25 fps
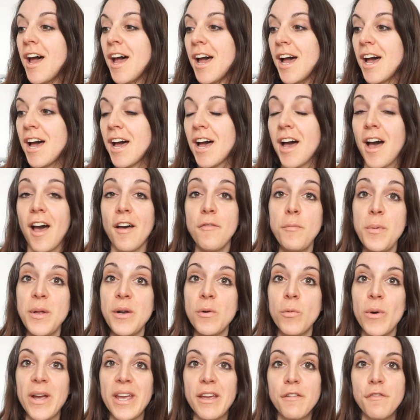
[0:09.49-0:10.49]
I've been
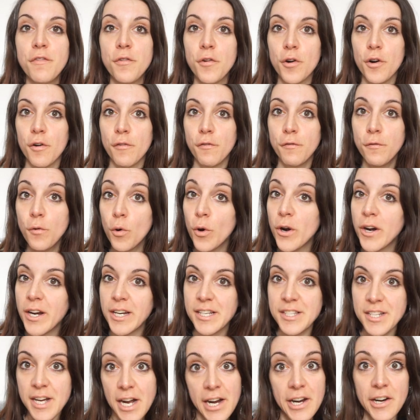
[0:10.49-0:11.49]
away for 4
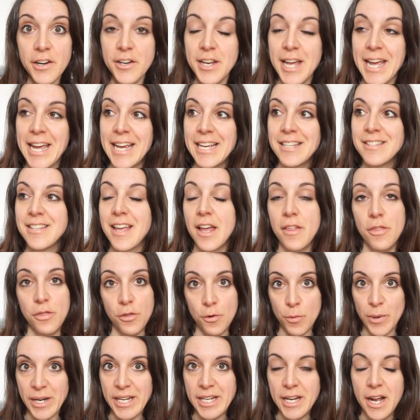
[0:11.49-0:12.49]
entire days and
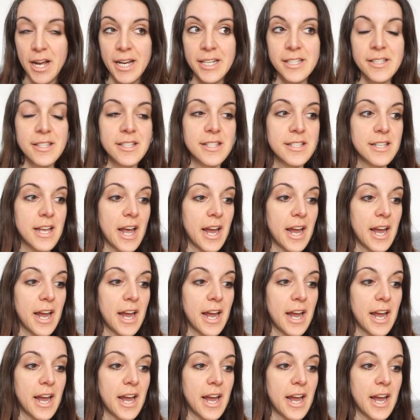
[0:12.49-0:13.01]
3 nights.